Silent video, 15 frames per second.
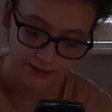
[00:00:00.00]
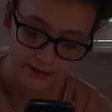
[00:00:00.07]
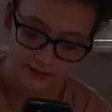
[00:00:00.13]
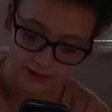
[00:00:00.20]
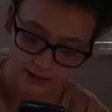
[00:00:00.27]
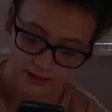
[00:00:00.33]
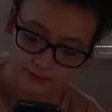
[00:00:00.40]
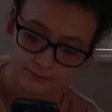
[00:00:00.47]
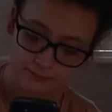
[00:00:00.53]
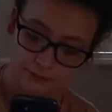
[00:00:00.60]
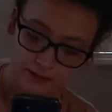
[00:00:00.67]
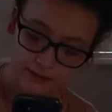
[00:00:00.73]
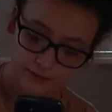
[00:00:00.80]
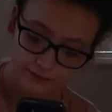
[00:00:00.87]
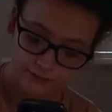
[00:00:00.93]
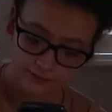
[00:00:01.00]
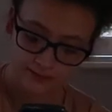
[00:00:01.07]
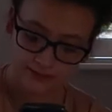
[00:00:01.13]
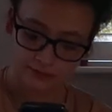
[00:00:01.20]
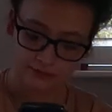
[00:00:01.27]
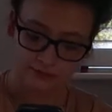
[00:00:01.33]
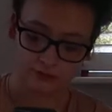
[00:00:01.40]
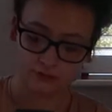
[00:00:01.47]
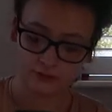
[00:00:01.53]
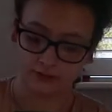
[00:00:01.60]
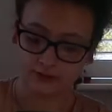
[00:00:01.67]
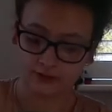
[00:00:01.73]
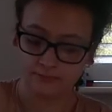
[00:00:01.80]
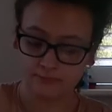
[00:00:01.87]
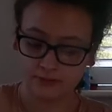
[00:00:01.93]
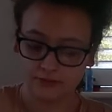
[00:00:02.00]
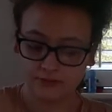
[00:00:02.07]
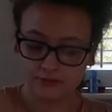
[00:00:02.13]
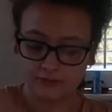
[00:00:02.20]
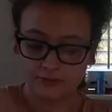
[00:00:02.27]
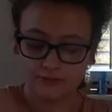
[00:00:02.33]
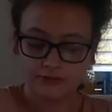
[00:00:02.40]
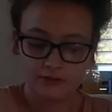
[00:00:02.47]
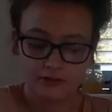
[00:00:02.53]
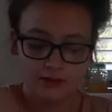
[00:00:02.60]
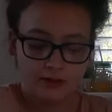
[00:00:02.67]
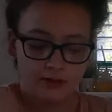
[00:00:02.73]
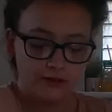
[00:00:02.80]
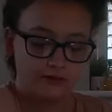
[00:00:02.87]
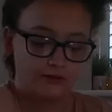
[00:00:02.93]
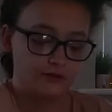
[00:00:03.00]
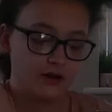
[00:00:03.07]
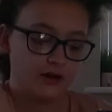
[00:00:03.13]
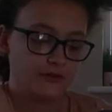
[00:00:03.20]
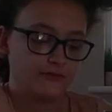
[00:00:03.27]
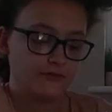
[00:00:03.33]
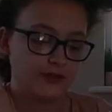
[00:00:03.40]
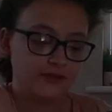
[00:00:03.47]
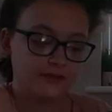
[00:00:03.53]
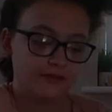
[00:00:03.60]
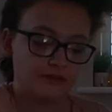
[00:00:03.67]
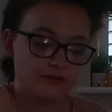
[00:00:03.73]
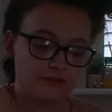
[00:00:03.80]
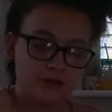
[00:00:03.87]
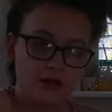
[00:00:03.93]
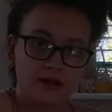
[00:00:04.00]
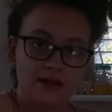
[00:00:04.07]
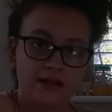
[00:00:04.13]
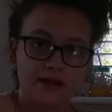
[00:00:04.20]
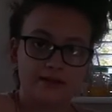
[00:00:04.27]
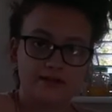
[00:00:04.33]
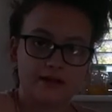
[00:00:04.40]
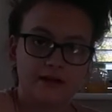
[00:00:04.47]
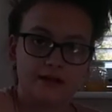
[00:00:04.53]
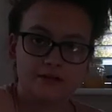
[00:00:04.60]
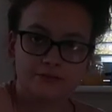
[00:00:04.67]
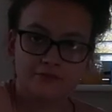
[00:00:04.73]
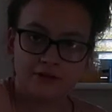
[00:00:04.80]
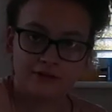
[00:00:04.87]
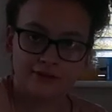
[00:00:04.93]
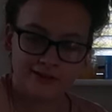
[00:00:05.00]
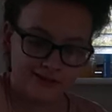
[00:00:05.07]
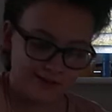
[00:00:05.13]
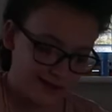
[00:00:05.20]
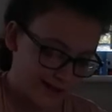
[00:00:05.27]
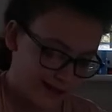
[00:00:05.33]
that he had impressive credentials and must have st started fighting the Daleks at a very young